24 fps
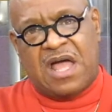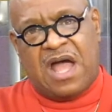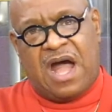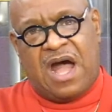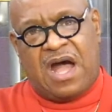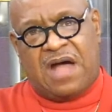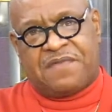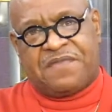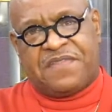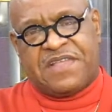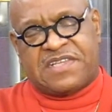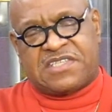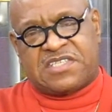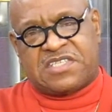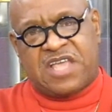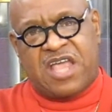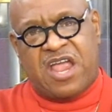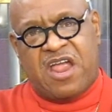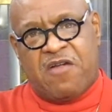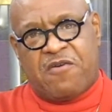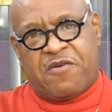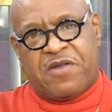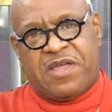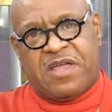uh, this
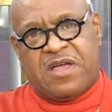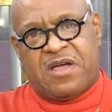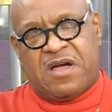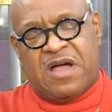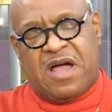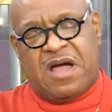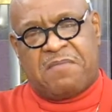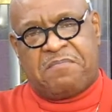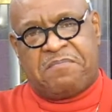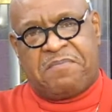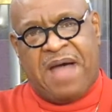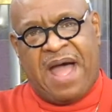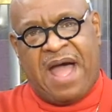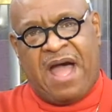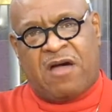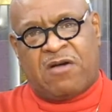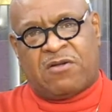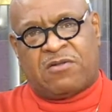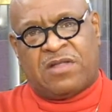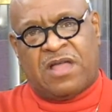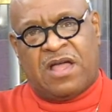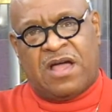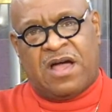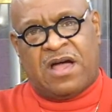area
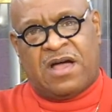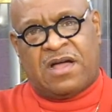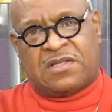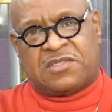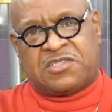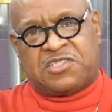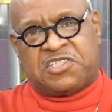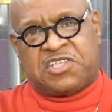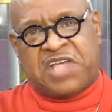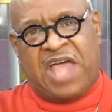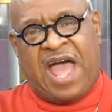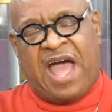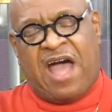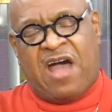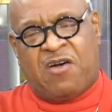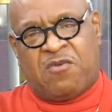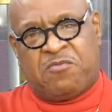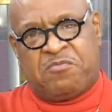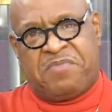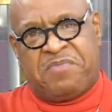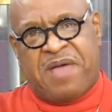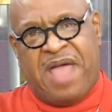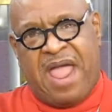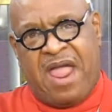about
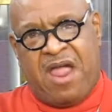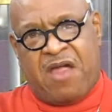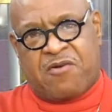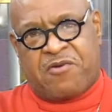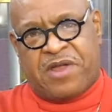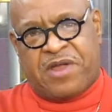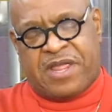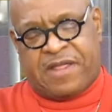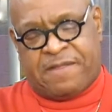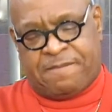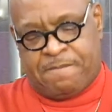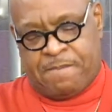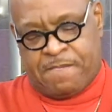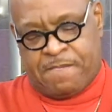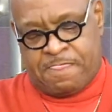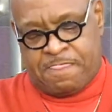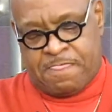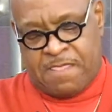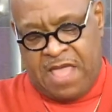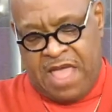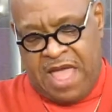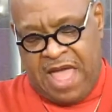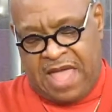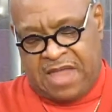childbearing
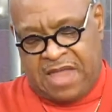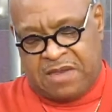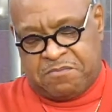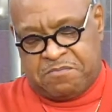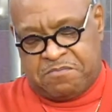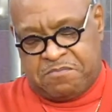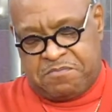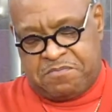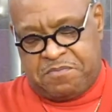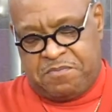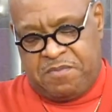and,